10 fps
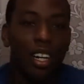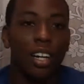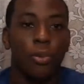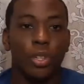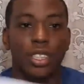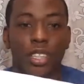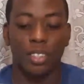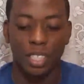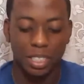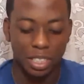and within
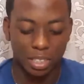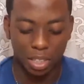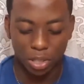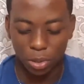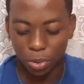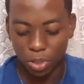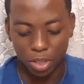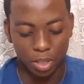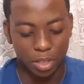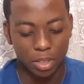this there's a code.